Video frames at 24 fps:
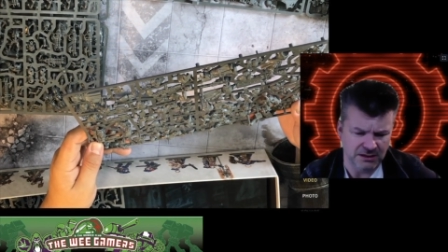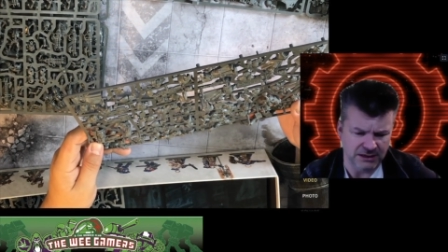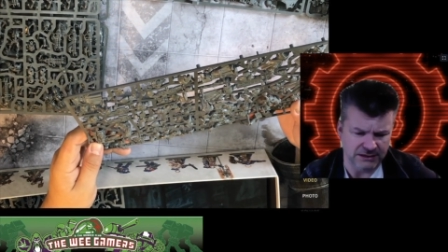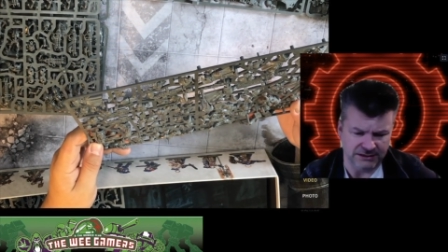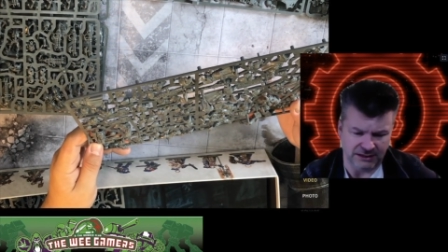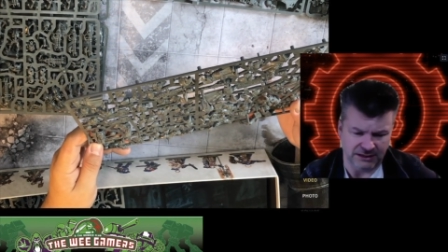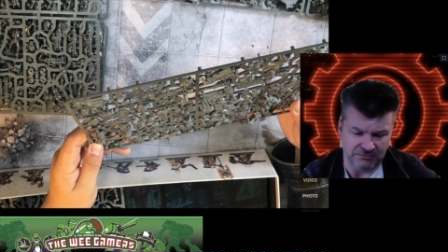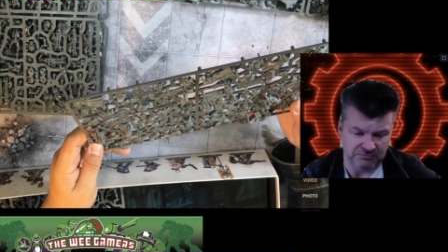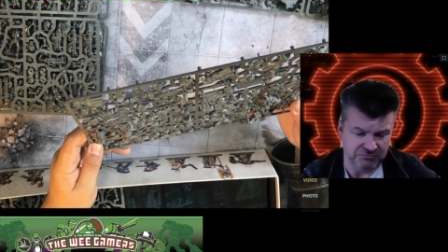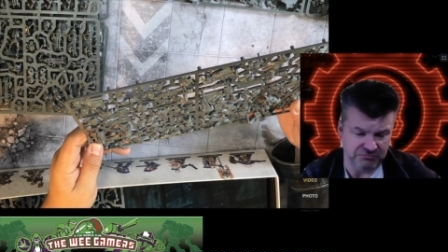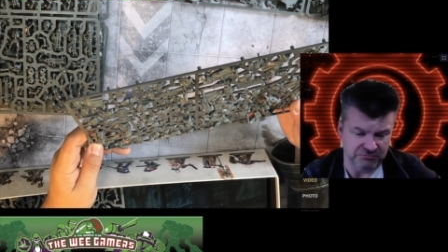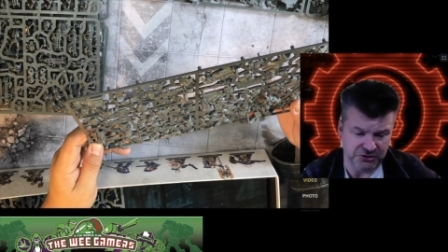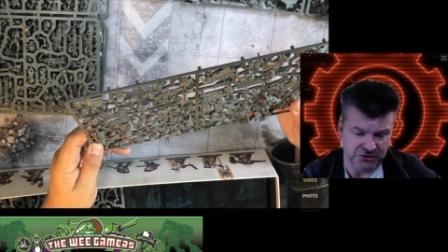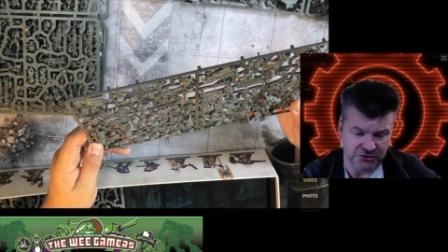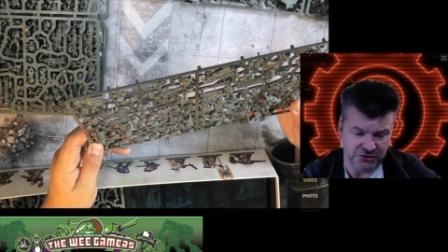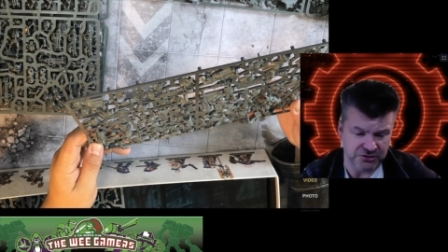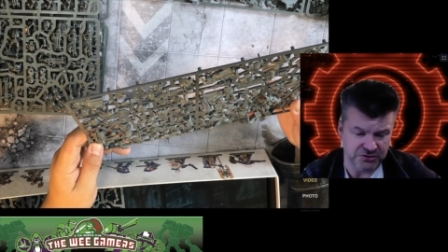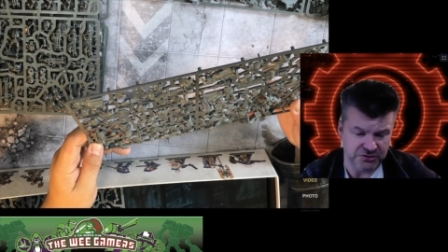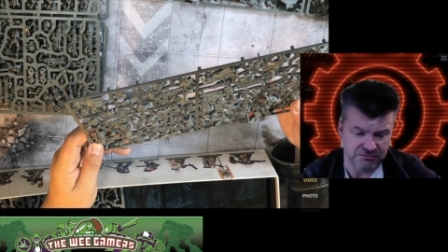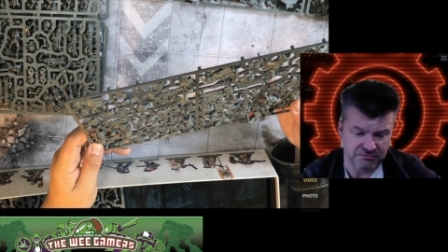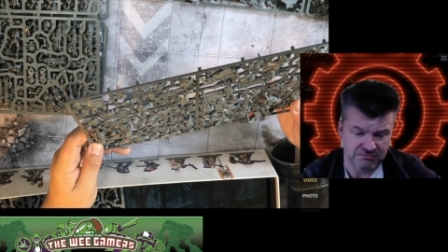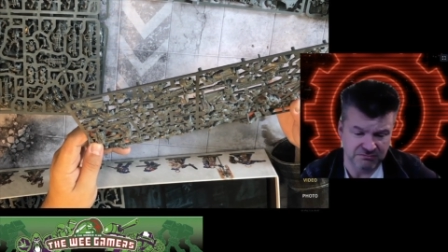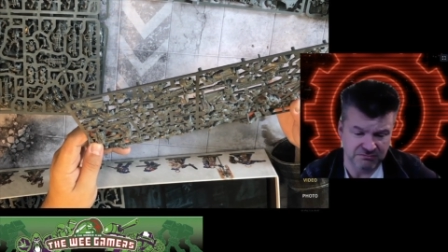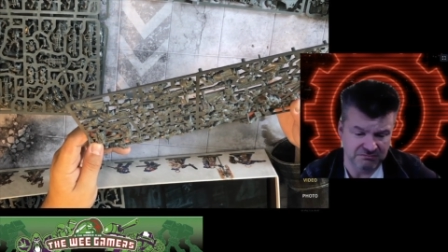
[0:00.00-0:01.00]
I, I
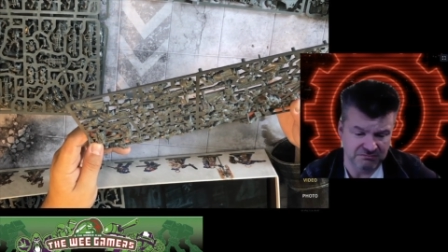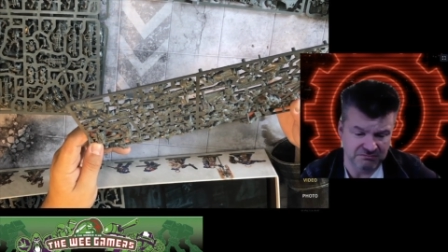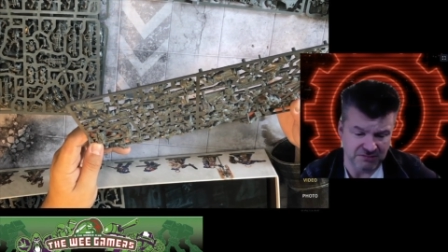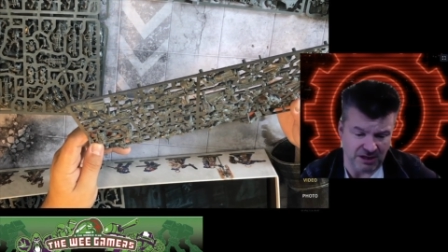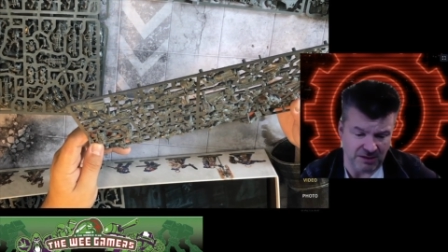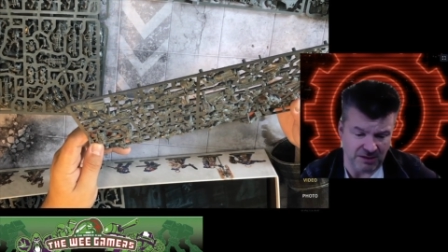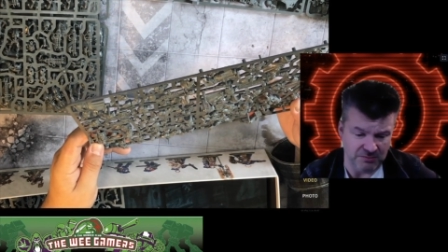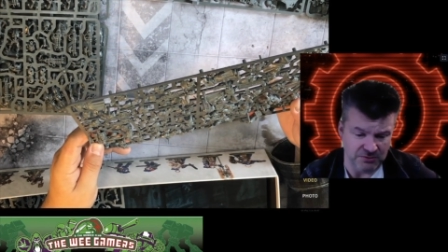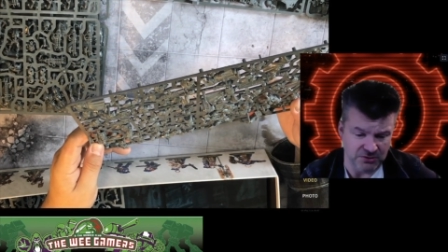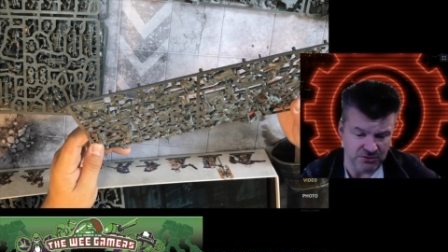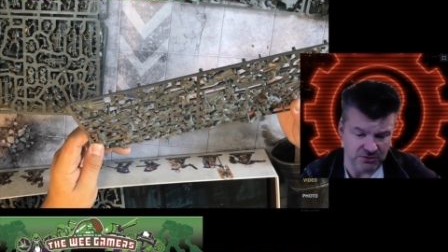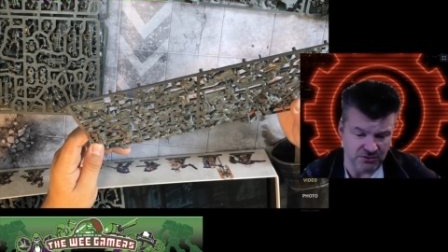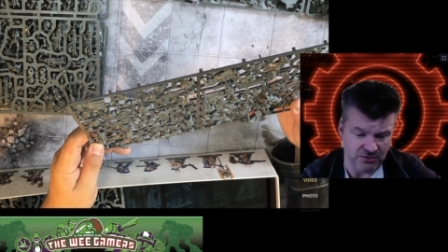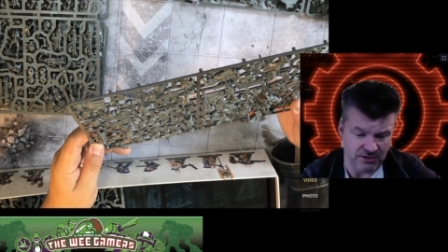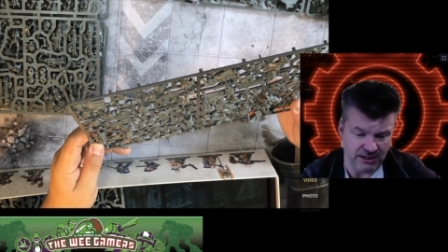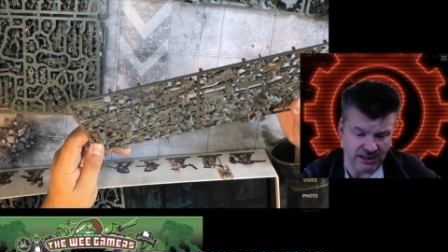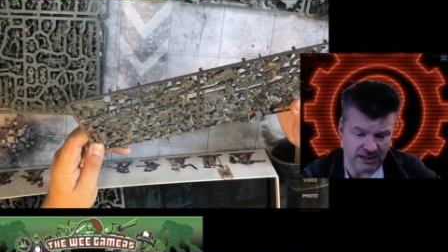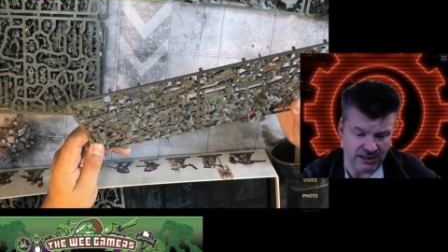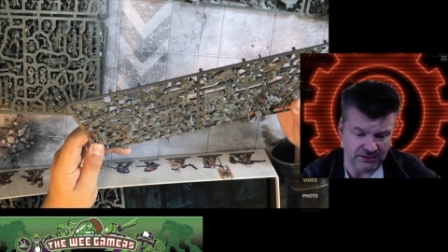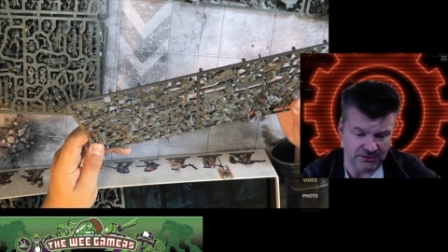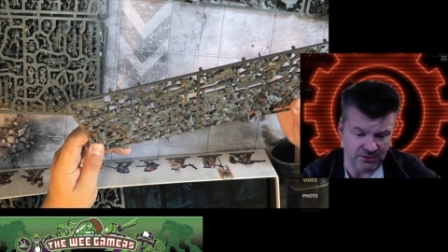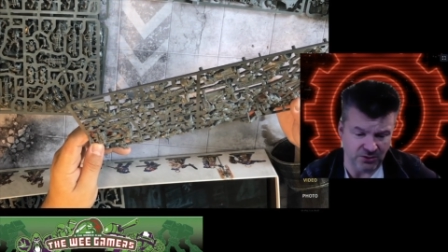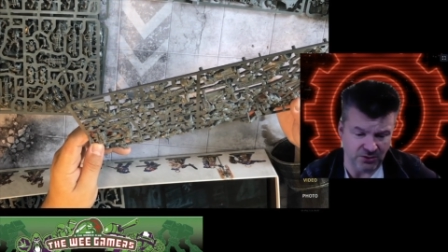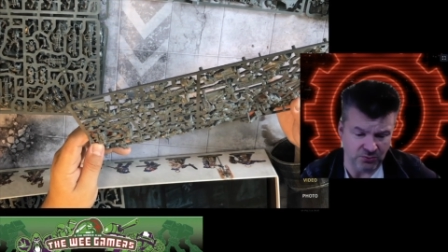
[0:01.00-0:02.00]
just, I'm sorry, I
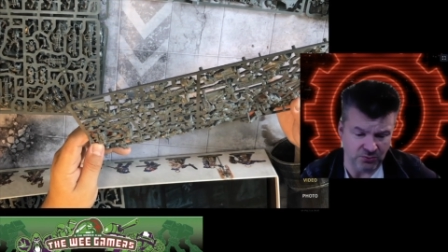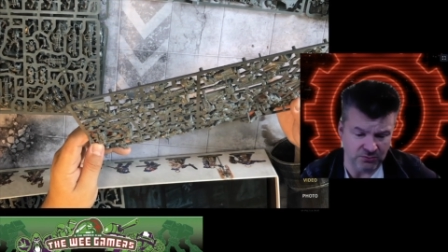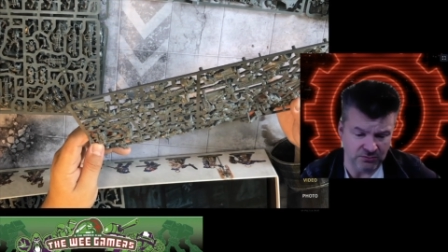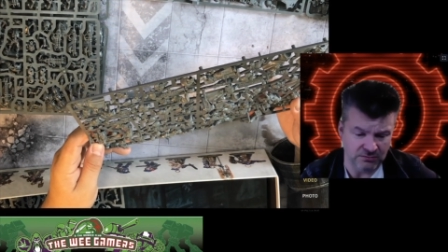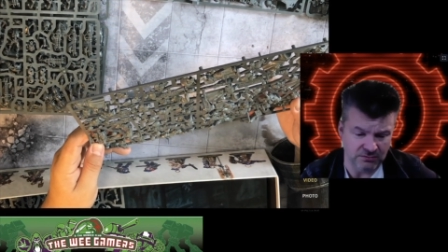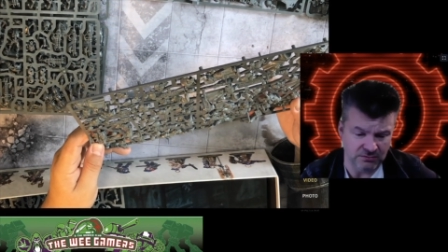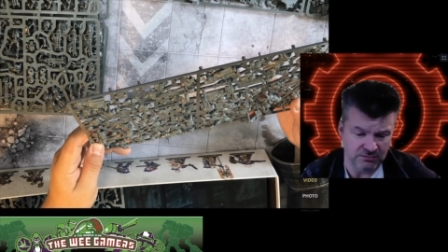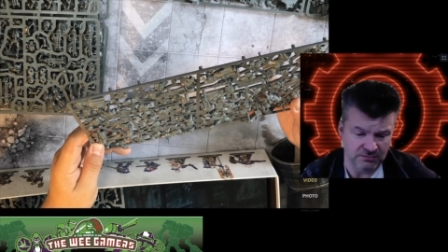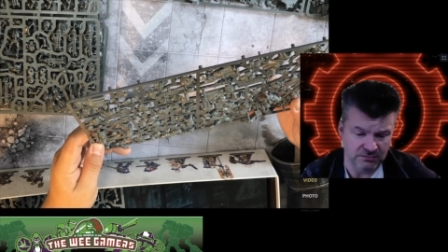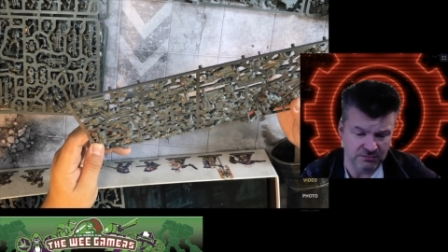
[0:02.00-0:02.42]
don't.